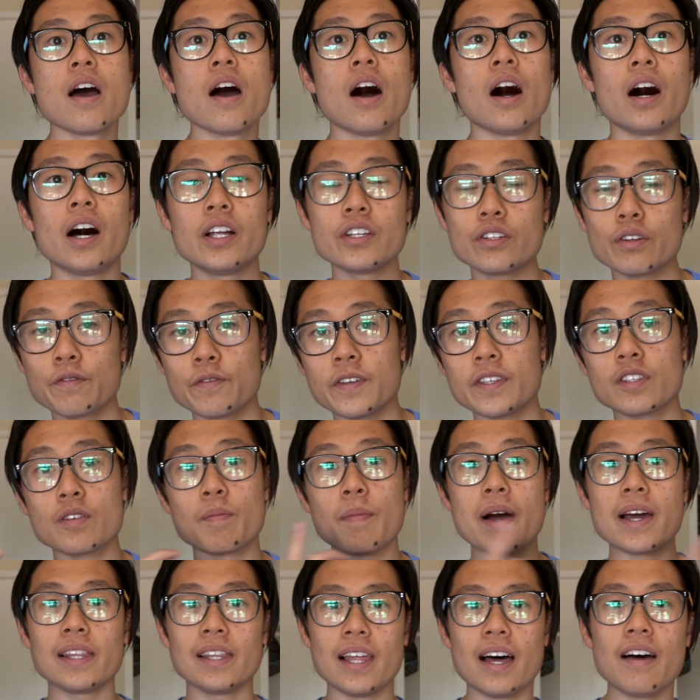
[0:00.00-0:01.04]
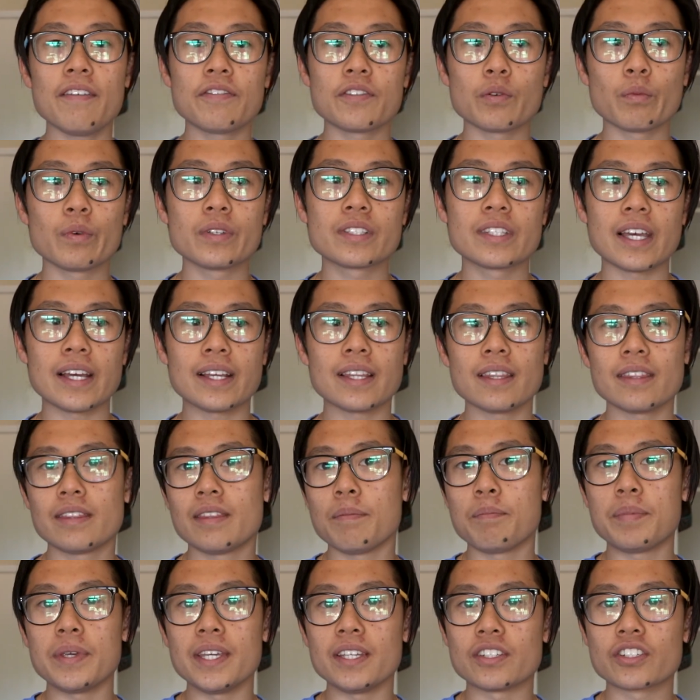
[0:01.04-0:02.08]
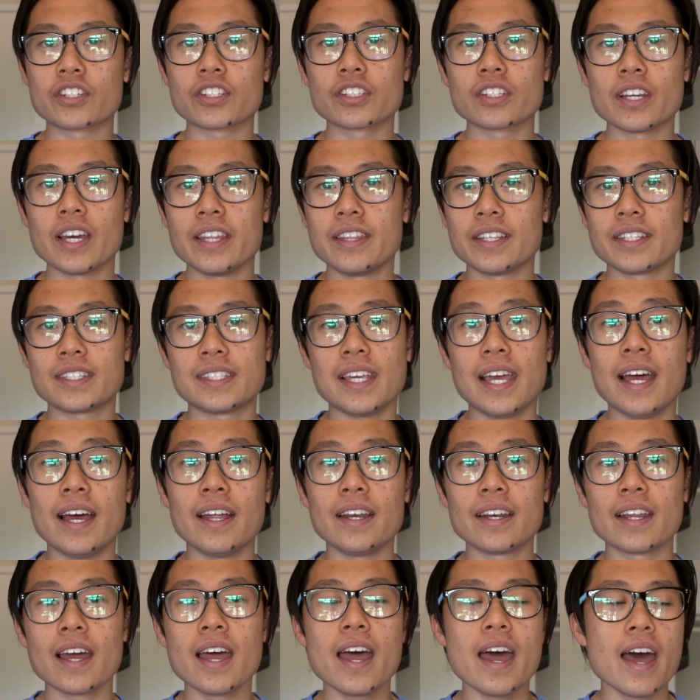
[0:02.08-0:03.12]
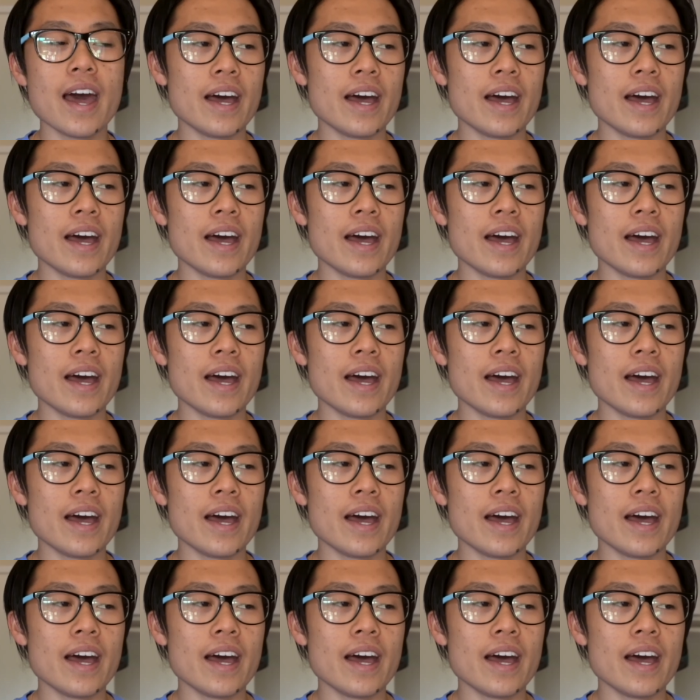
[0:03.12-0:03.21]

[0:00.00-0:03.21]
100 feet to my left was like the beach and the sand.